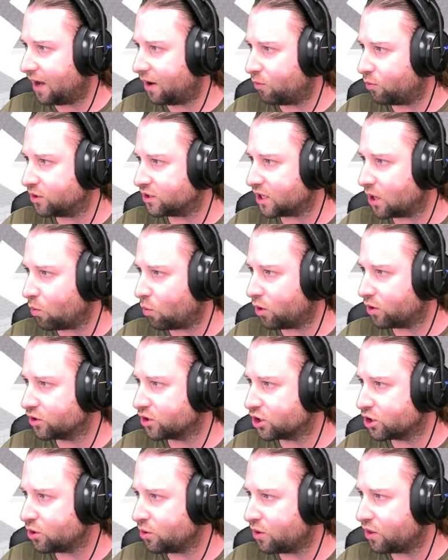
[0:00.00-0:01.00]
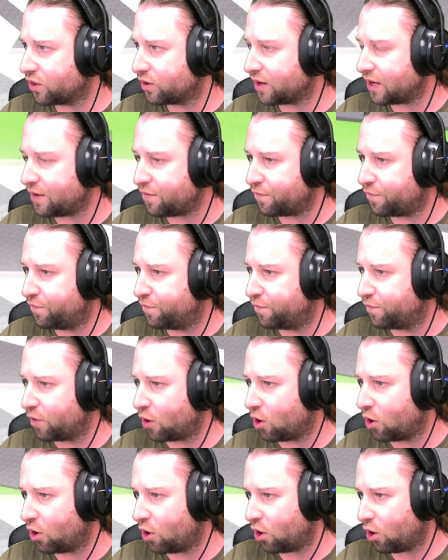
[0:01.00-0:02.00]
was it 1, 2, 3,
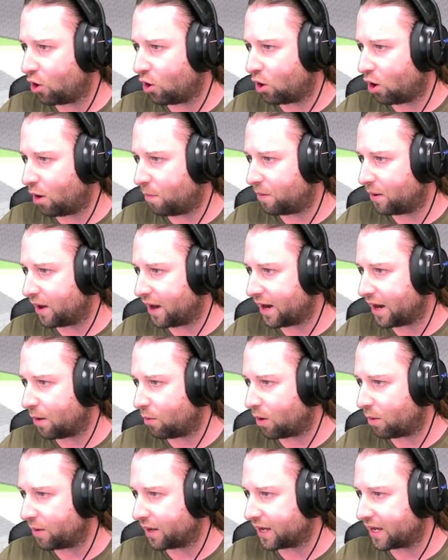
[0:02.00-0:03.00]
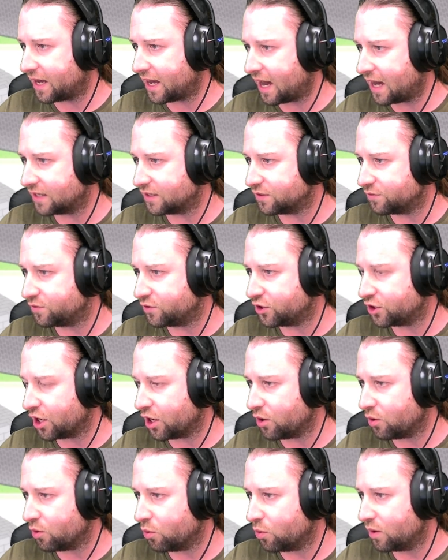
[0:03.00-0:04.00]
4 up? And then what we can kind of
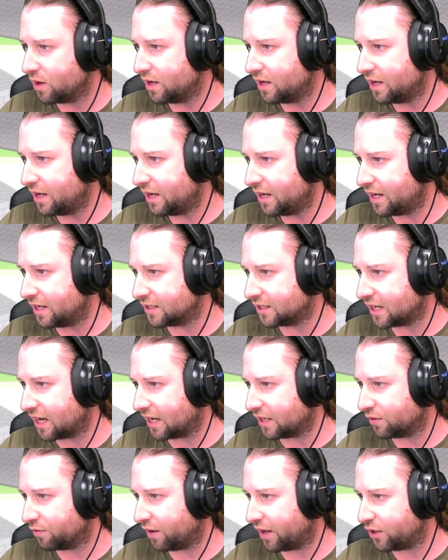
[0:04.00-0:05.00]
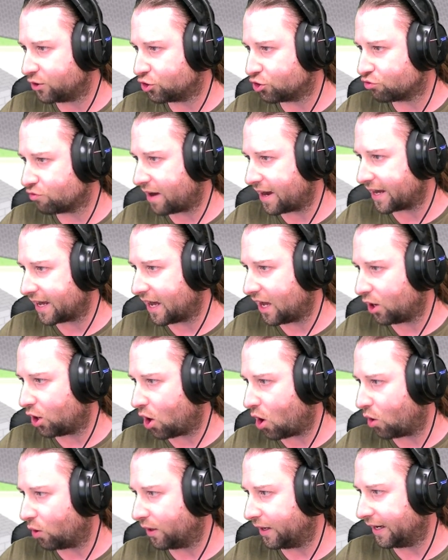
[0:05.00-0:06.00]
do is kind of like drag it
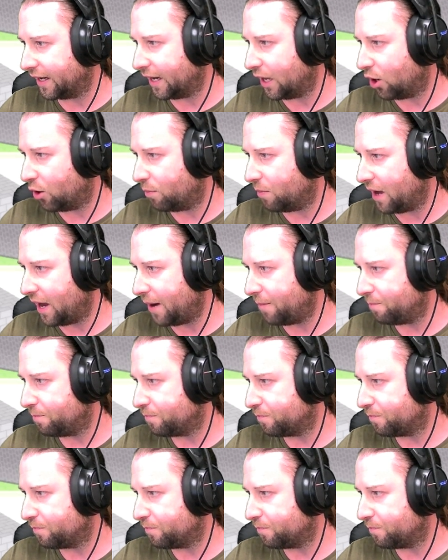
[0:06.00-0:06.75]
along a little bit.